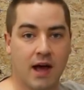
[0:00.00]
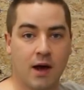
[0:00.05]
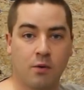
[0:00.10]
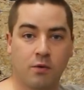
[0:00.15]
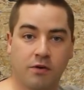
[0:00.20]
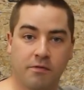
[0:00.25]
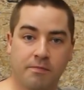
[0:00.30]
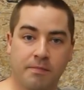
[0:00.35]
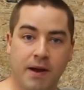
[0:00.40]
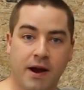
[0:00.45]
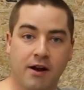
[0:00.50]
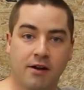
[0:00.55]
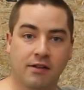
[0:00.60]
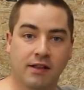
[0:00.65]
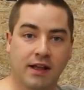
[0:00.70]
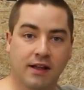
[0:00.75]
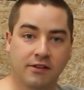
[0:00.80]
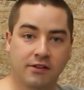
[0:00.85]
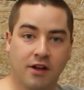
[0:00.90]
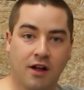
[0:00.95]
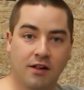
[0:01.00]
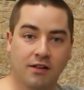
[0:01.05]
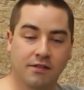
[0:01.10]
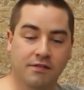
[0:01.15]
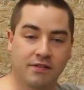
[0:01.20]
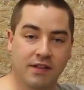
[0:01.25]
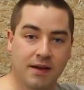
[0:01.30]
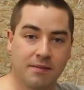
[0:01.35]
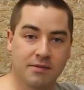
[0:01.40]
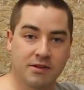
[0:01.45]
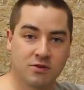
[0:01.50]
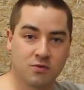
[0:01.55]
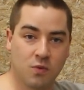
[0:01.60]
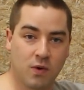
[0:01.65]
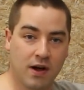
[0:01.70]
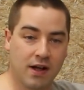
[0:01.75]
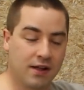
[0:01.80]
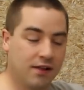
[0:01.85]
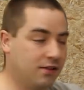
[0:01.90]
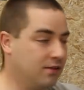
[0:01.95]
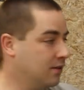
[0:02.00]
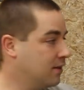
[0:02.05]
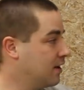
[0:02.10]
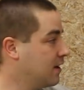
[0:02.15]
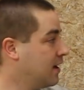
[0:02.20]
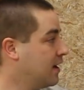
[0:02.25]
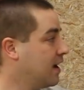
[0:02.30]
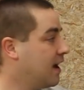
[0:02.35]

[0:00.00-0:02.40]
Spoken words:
I would have paralleled all of them as well.